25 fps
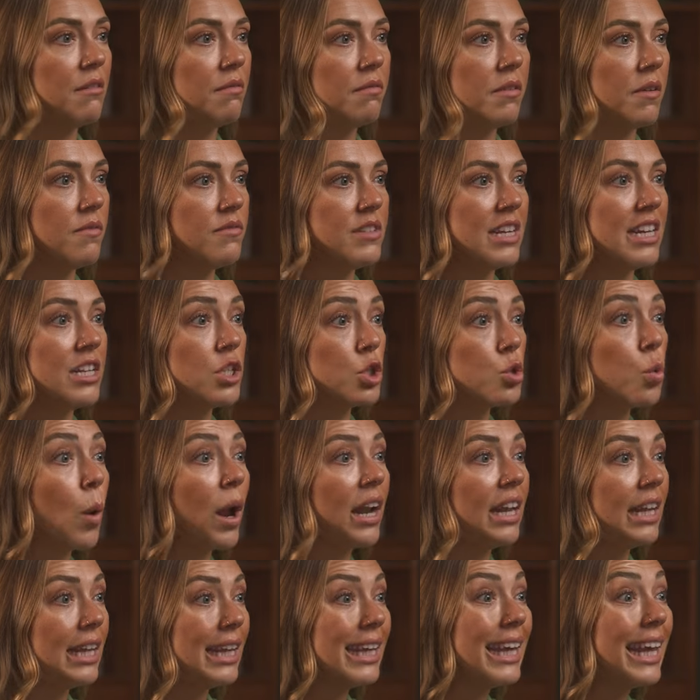15,
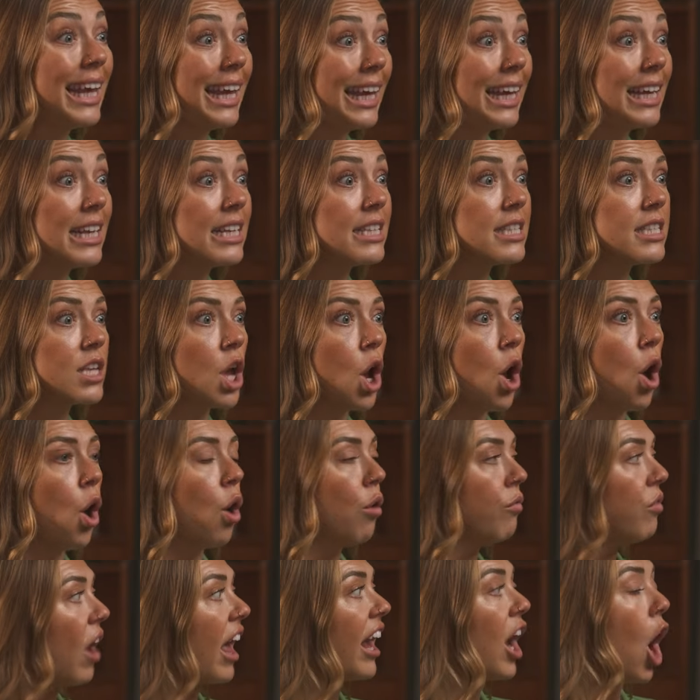20 years
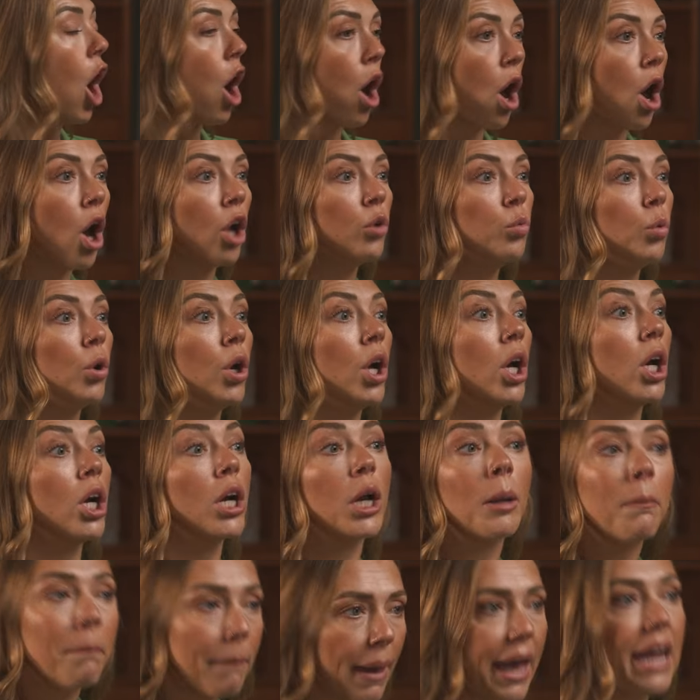of like hard work
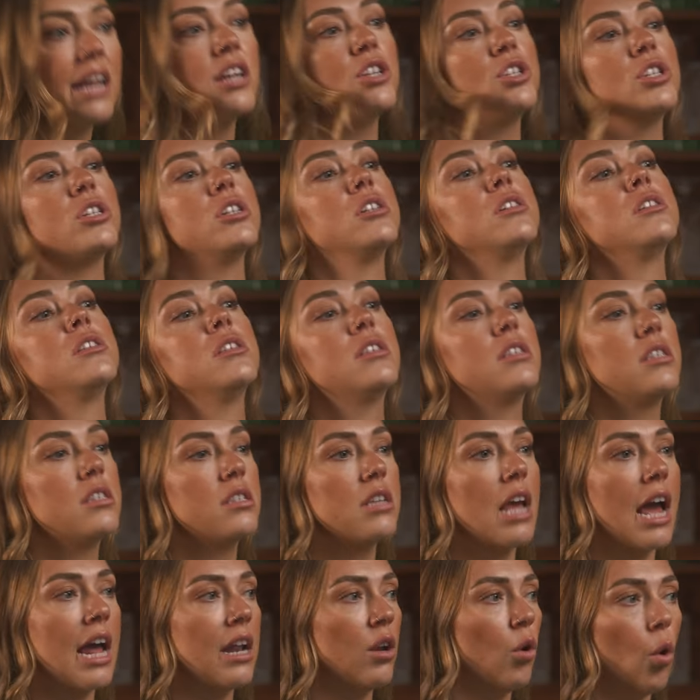and patience
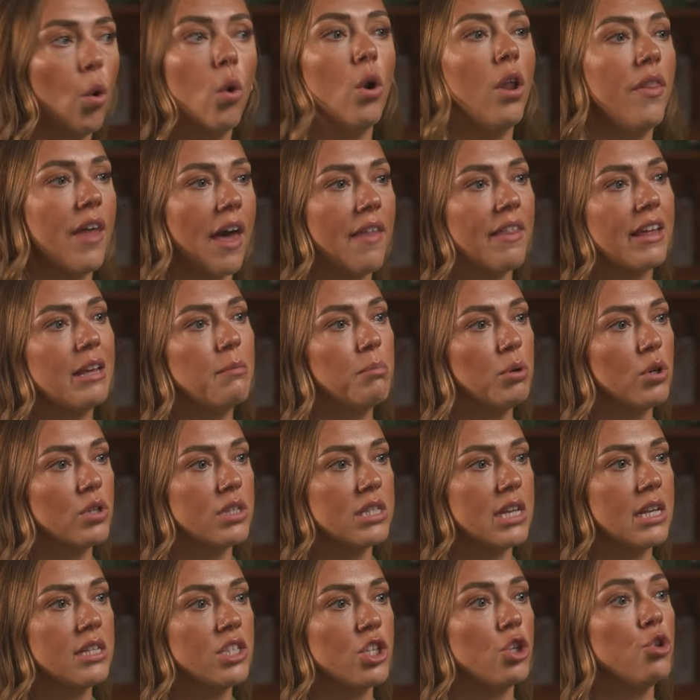and all of that he puts
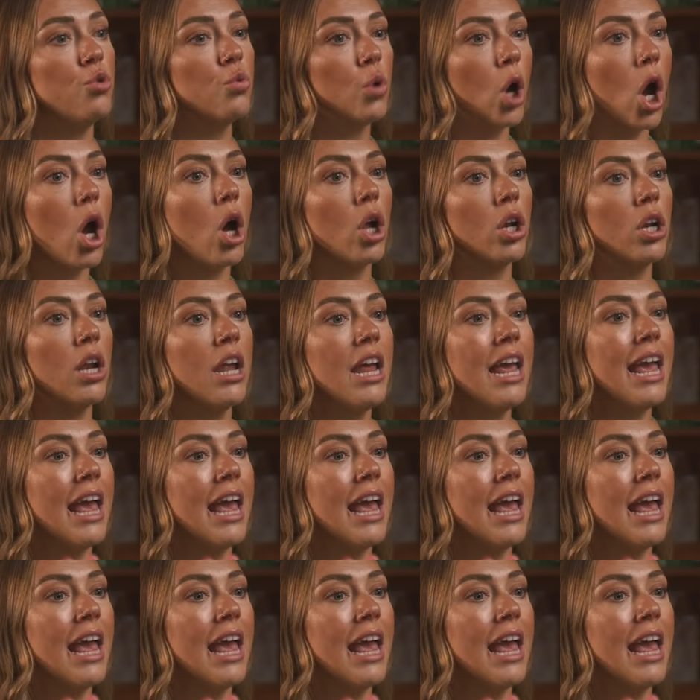in. So you can't